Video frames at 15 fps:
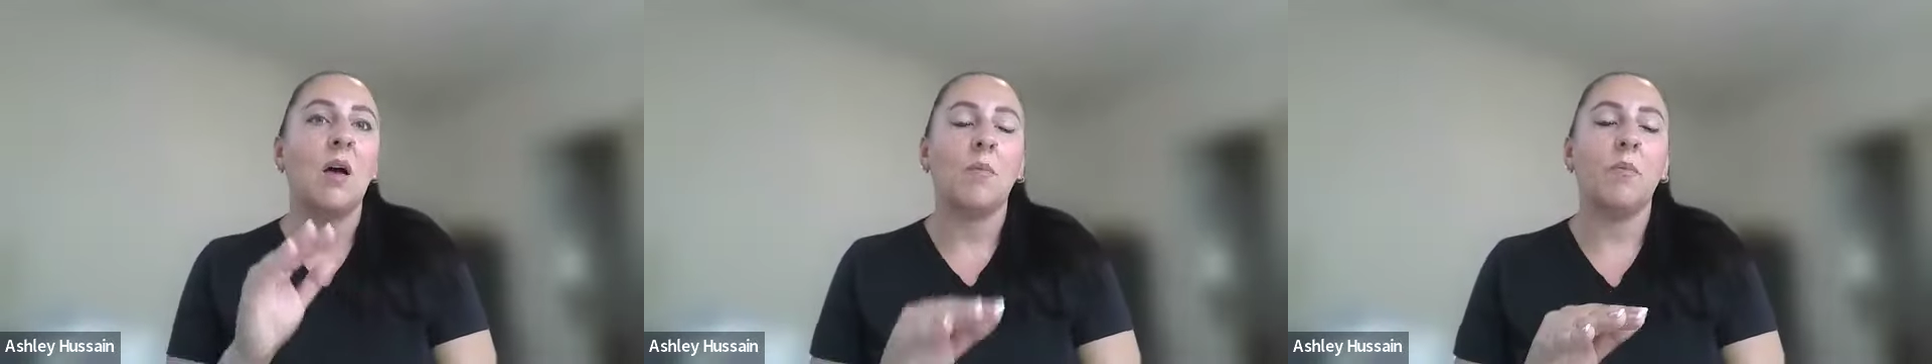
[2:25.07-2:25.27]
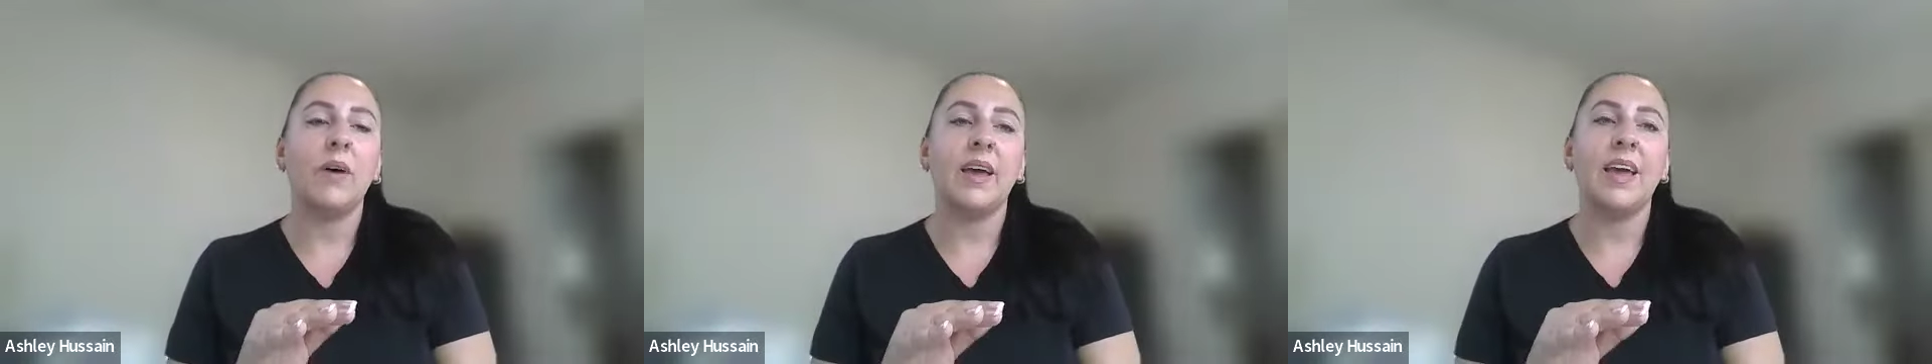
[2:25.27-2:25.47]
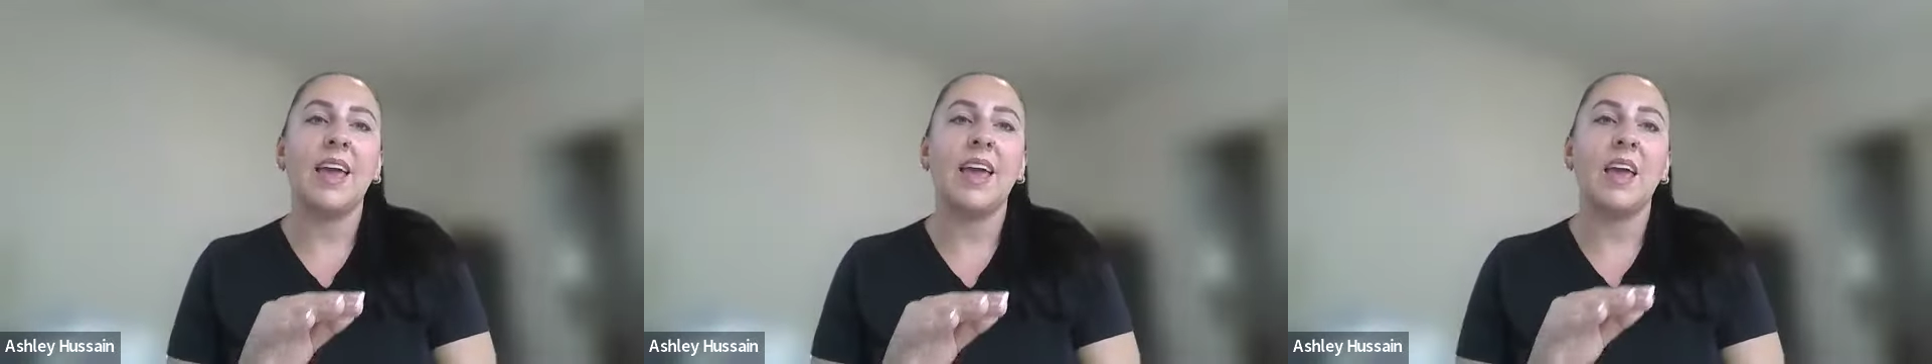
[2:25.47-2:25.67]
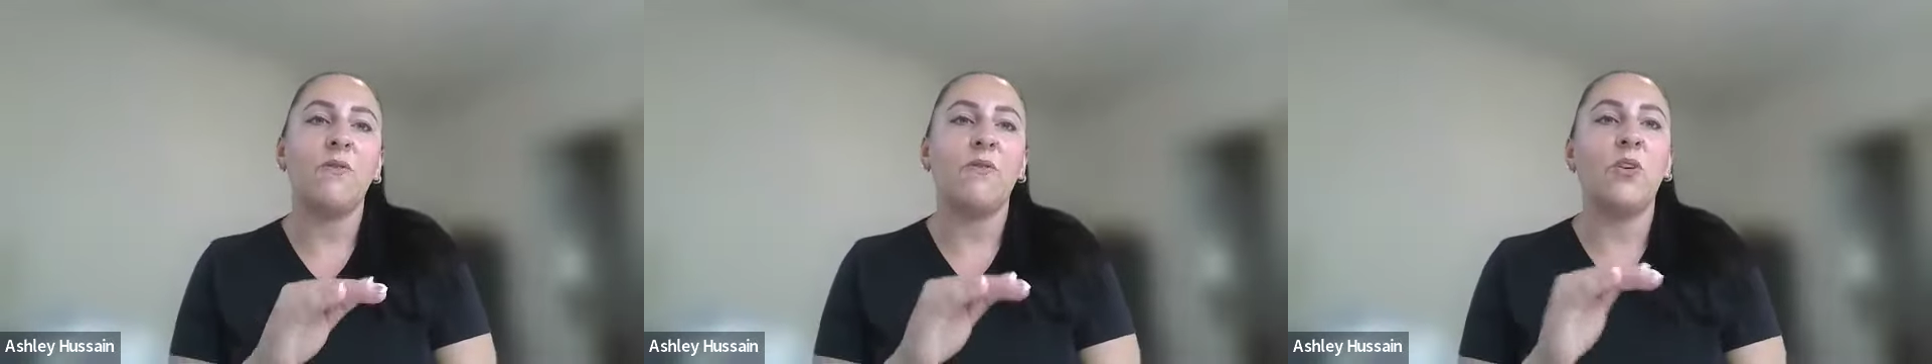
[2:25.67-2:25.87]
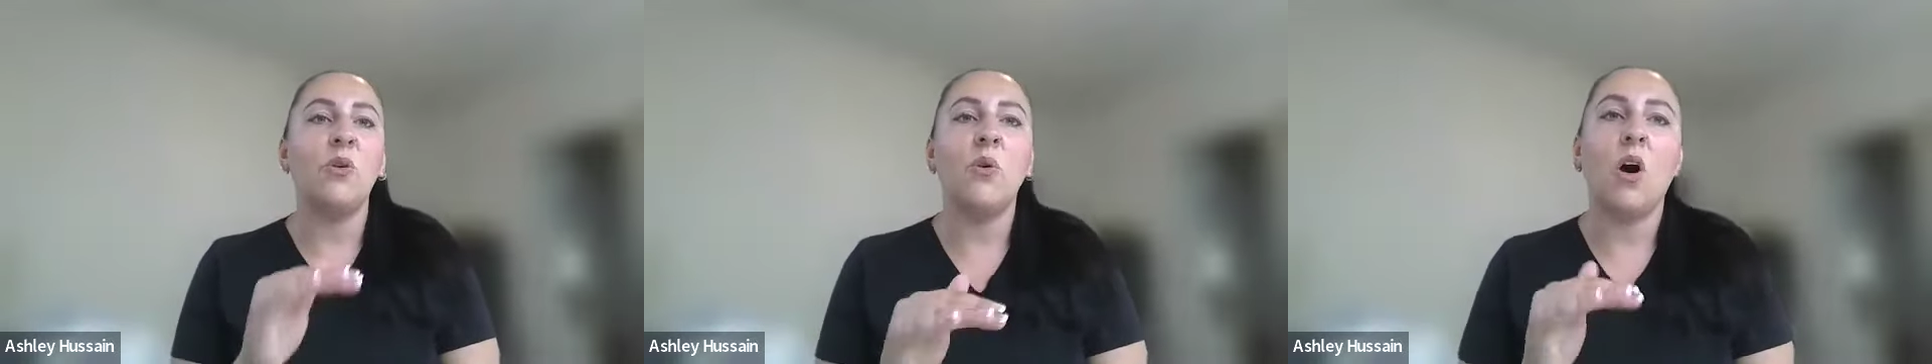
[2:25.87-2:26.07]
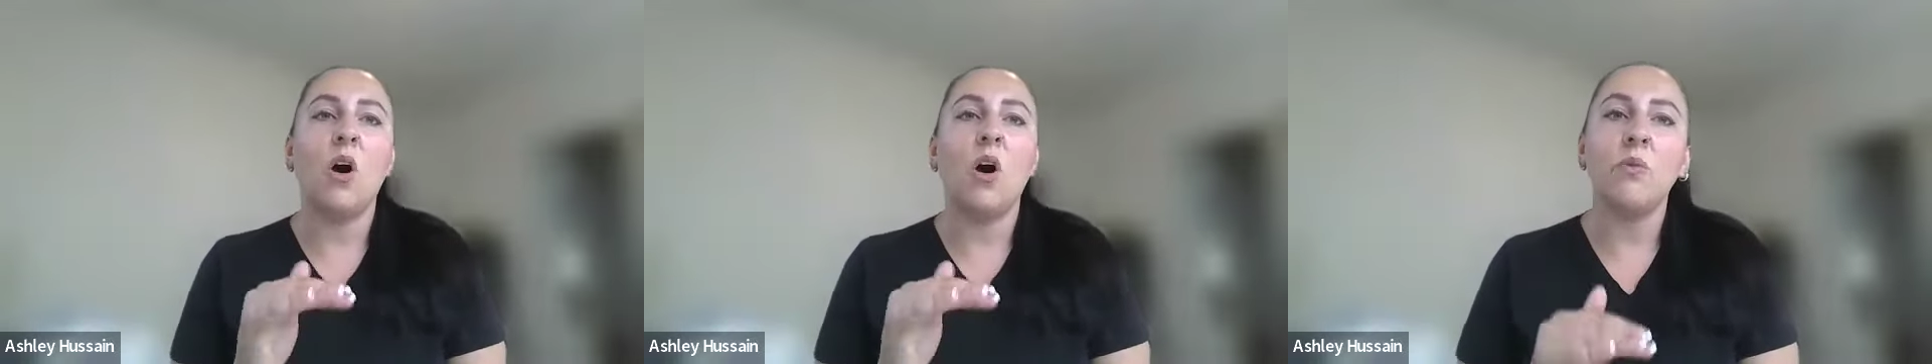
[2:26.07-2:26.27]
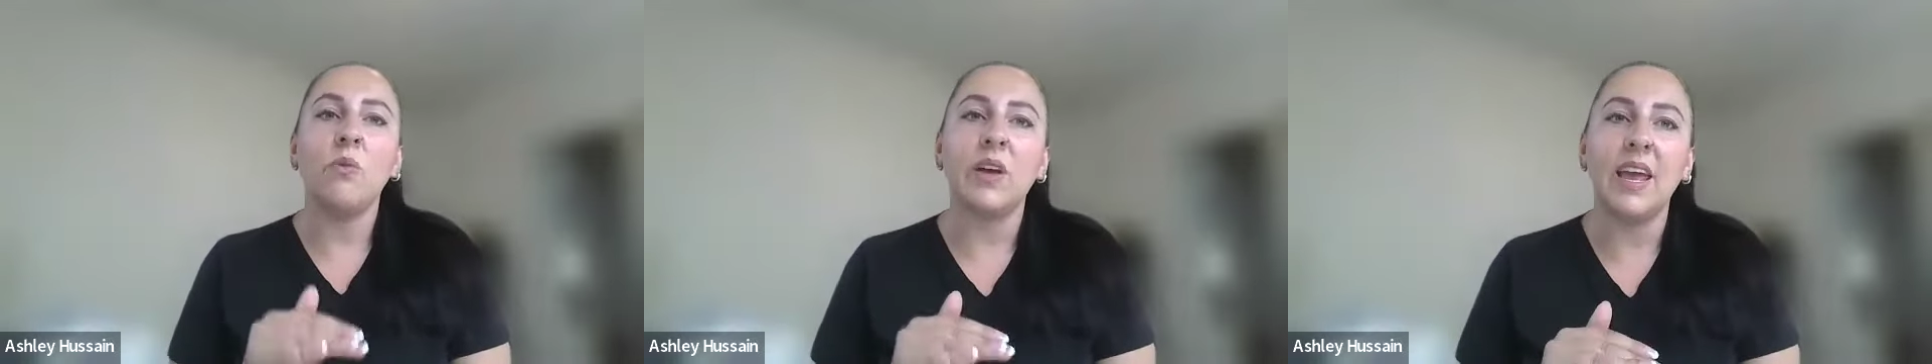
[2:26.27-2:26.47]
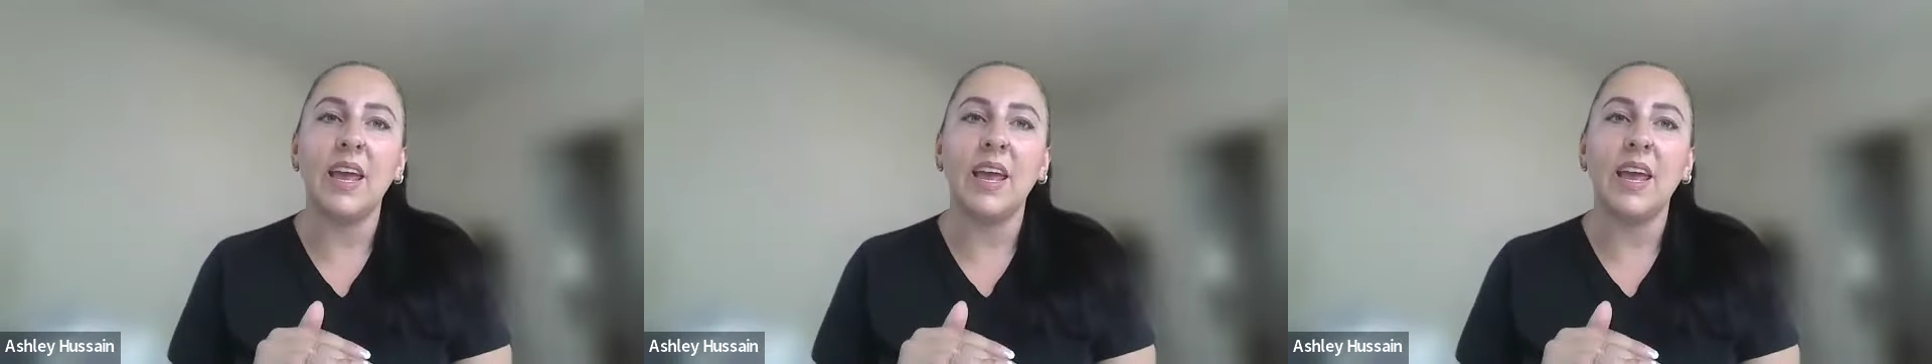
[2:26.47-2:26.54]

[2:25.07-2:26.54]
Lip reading: but if you already